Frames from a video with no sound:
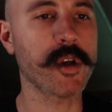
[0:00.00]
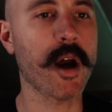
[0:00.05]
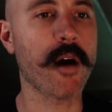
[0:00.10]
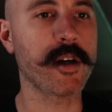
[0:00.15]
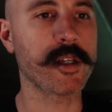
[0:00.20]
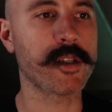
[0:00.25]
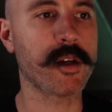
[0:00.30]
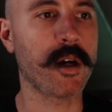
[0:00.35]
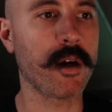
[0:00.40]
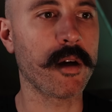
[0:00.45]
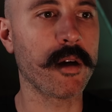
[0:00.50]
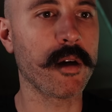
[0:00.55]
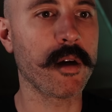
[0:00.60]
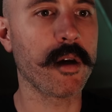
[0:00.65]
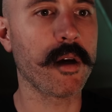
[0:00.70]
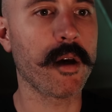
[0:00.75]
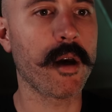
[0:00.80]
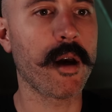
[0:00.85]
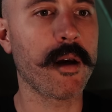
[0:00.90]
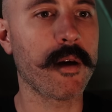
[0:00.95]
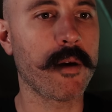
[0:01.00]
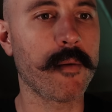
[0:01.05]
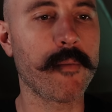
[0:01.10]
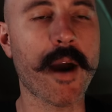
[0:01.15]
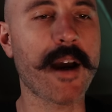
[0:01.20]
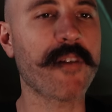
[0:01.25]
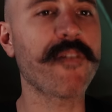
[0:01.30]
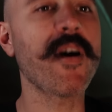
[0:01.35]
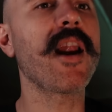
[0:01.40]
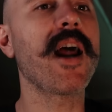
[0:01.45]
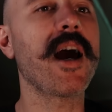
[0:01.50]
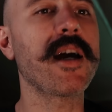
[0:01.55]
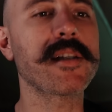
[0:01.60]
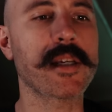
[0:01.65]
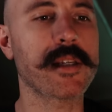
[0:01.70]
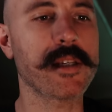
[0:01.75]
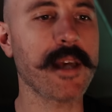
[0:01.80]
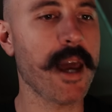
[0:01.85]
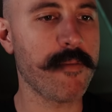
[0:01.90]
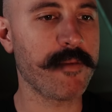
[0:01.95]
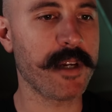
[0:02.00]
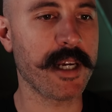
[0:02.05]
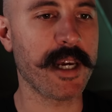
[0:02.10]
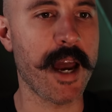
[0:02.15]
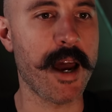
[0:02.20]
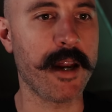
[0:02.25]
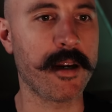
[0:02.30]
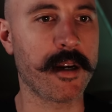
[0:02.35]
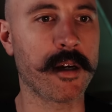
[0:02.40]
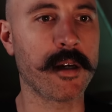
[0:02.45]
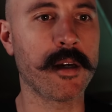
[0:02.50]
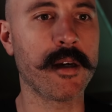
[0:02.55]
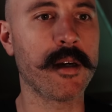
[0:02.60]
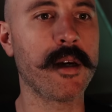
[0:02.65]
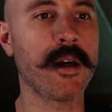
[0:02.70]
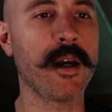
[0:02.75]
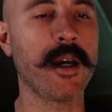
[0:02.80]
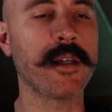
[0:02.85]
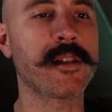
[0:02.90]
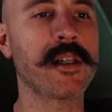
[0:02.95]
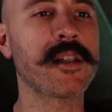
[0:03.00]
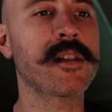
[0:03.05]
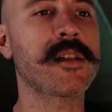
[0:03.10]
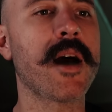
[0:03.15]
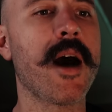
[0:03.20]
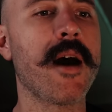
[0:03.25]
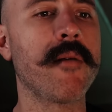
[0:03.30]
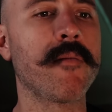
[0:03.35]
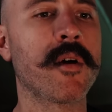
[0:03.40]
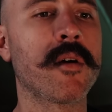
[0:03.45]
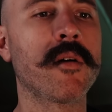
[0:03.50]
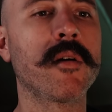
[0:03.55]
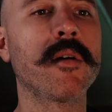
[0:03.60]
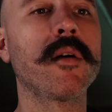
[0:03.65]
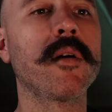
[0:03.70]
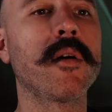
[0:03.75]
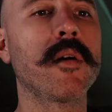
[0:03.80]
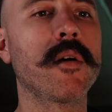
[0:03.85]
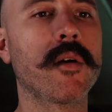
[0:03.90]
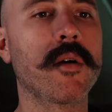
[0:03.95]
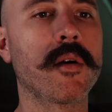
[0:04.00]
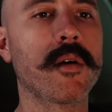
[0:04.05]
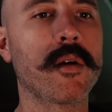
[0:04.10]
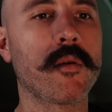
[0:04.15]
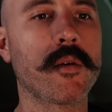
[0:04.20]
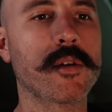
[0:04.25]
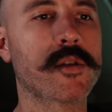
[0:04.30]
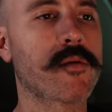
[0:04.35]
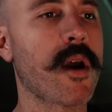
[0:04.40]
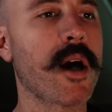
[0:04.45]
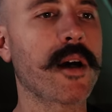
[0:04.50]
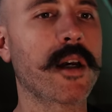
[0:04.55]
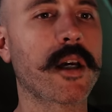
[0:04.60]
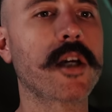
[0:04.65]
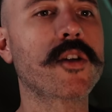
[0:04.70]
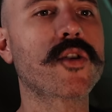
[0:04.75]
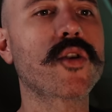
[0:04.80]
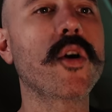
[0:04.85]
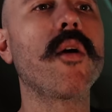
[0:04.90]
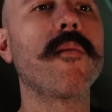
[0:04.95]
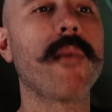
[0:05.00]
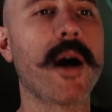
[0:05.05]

sorry, sir. MacFarlane has escaped again, and this time was the rocket control